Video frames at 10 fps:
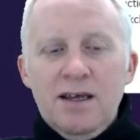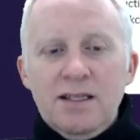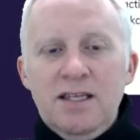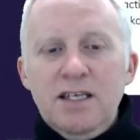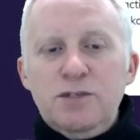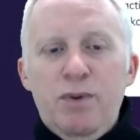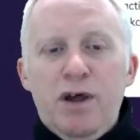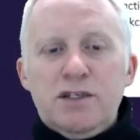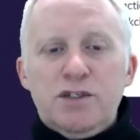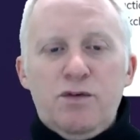This
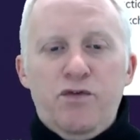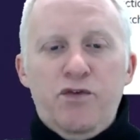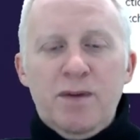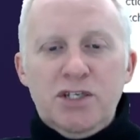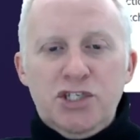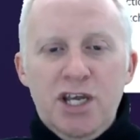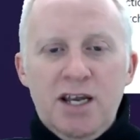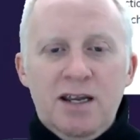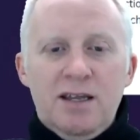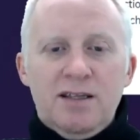blocks from a
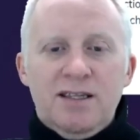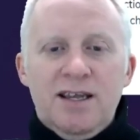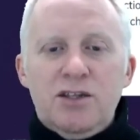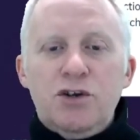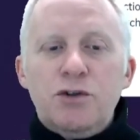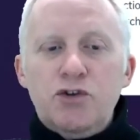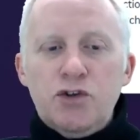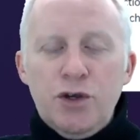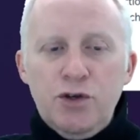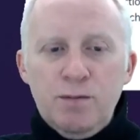chain that come to
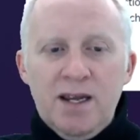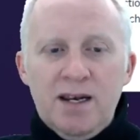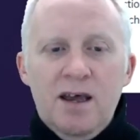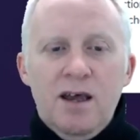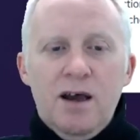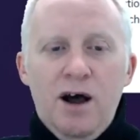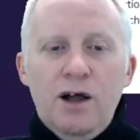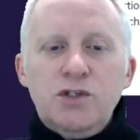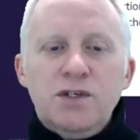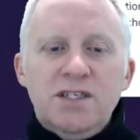document
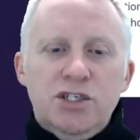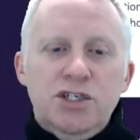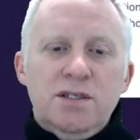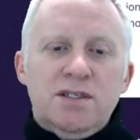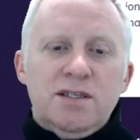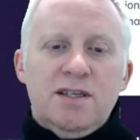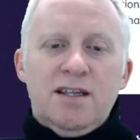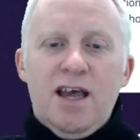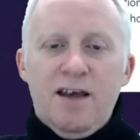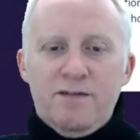all transactions that
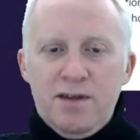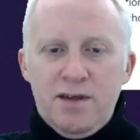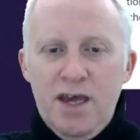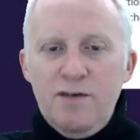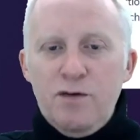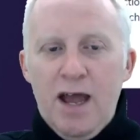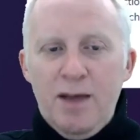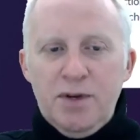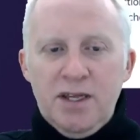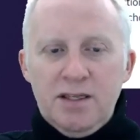have ever
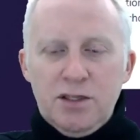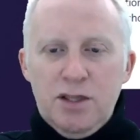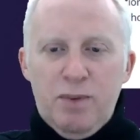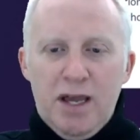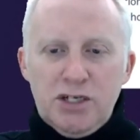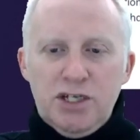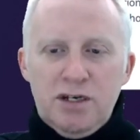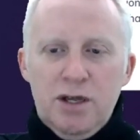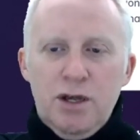happened the blockchain.